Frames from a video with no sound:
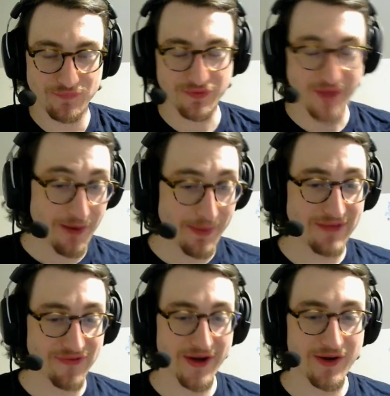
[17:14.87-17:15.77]
not a
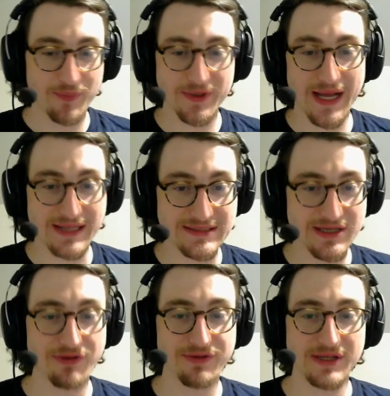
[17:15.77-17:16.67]
bad setup, but it had
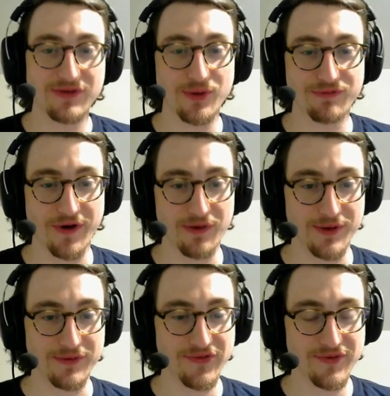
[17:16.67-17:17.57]
nothing to do with
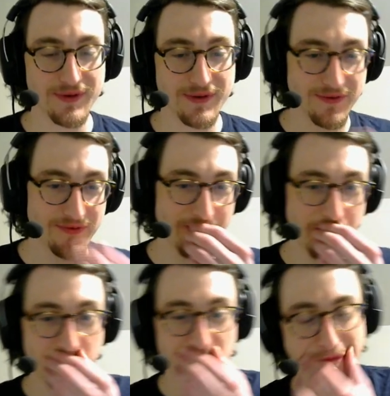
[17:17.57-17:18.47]
Phearamones.
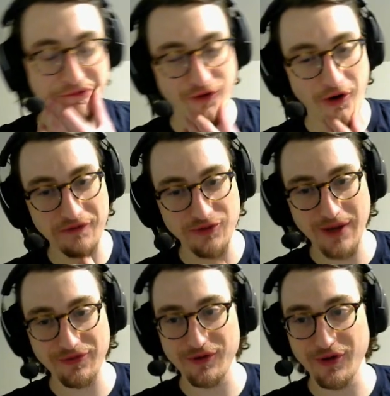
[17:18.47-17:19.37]
So for all of you
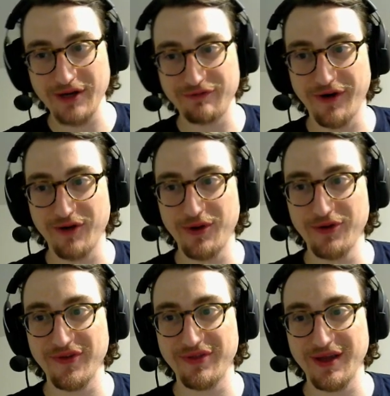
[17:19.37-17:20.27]
out there looking at
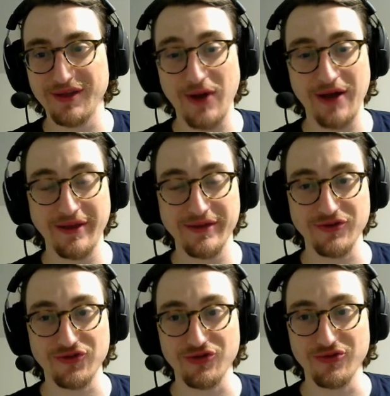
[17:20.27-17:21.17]
Phearamones and thinking, wow, that
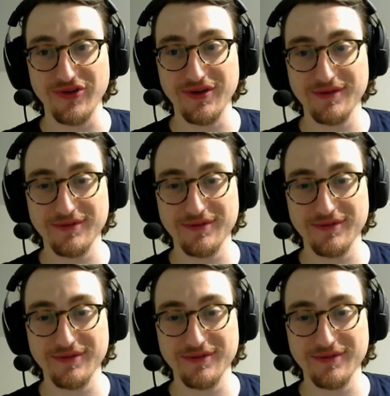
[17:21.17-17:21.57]
looks juicy,